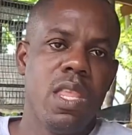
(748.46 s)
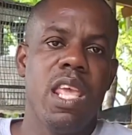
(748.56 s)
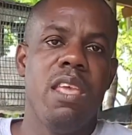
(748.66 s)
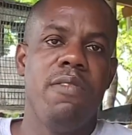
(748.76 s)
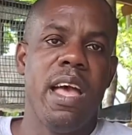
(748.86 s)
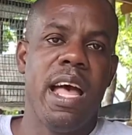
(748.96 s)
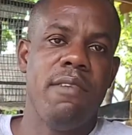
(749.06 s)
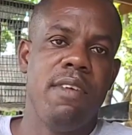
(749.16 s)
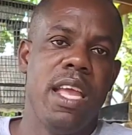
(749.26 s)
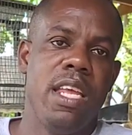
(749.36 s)
if you
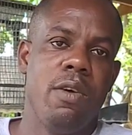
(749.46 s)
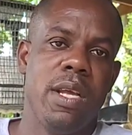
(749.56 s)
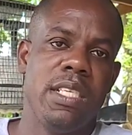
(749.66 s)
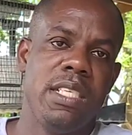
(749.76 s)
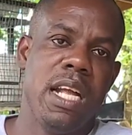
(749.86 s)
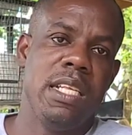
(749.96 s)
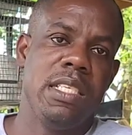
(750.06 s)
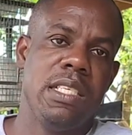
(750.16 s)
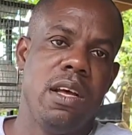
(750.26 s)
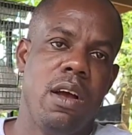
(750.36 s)
have any
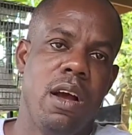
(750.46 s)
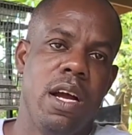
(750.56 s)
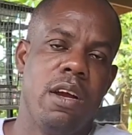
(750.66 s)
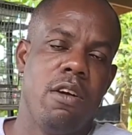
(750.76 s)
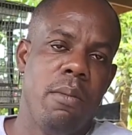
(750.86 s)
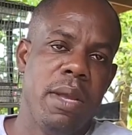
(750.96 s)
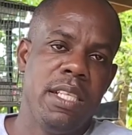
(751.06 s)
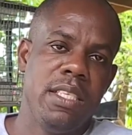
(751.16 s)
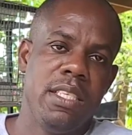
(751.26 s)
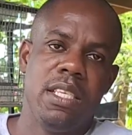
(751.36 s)
questions or
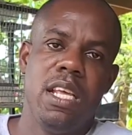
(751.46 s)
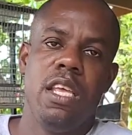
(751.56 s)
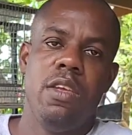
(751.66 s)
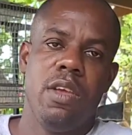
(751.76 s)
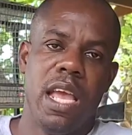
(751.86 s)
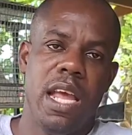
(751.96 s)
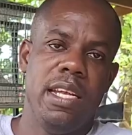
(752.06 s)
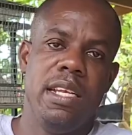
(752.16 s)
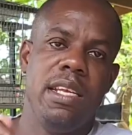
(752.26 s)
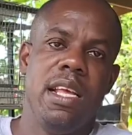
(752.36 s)
comments, you
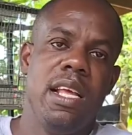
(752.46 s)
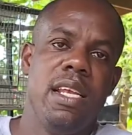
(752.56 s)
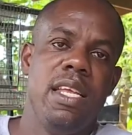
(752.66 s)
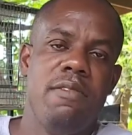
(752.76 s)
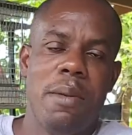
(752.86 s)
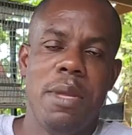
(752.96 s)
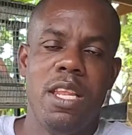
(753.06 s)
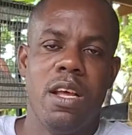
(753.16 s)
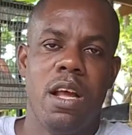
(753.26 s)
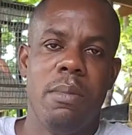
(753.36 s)
can leave them in
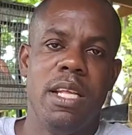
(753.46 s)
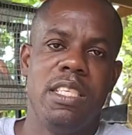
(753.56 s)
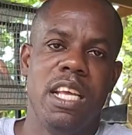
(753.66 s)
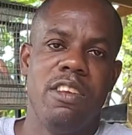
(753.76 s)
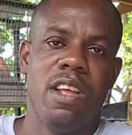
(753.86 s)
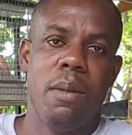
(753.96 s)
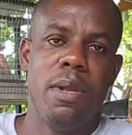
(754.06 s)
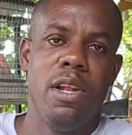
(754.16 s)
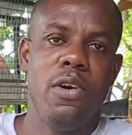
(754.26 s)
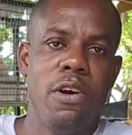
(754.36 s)
the comment section
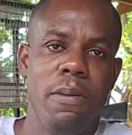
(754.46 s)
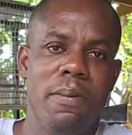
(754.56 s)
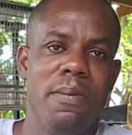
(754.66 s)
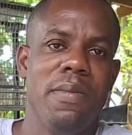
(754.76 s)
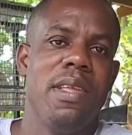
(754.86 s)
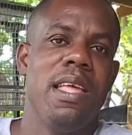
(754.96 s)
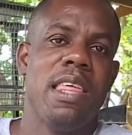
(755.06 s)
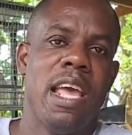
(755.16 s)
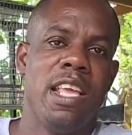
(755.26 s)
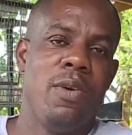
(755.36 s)
below.
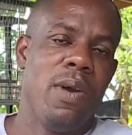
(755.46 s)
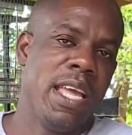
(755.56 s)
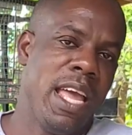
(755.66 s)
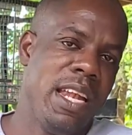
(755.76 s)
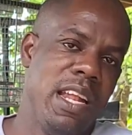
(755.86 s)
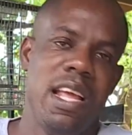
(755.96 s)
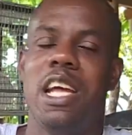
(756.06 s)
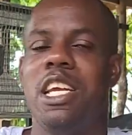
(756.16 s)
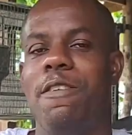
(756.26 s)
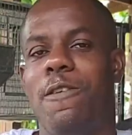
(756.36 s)
Thank you again,
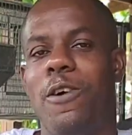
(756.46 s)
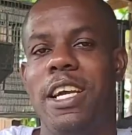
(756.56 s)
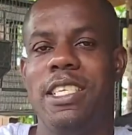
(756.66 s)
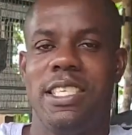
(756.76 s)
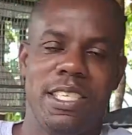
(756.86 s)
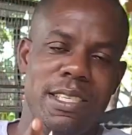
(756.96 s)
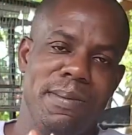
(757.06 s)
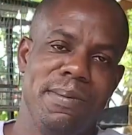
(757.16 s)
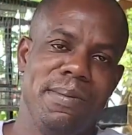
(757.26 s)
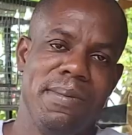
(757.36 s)
and of course,
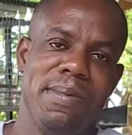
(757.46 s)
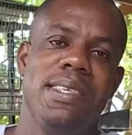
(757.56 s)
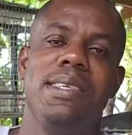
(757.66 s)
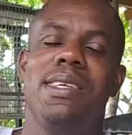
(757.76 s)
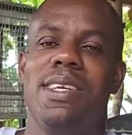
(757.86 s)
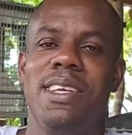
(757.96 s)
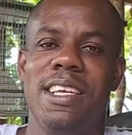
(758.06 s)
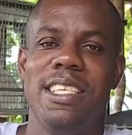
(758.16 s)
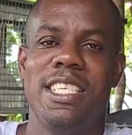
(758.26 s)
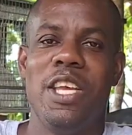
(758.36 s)

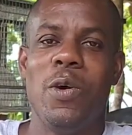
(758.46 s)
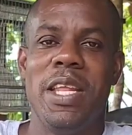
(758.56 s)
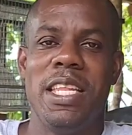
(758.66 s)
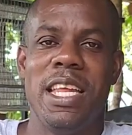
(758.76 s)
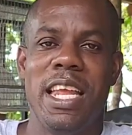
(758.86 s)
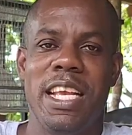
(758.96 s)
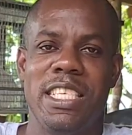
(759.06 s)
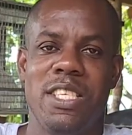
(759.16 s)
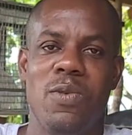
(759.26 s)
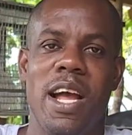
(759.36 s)
see you in the
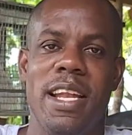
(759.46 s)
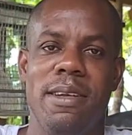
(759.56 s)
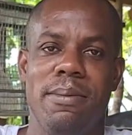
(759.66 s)
next one.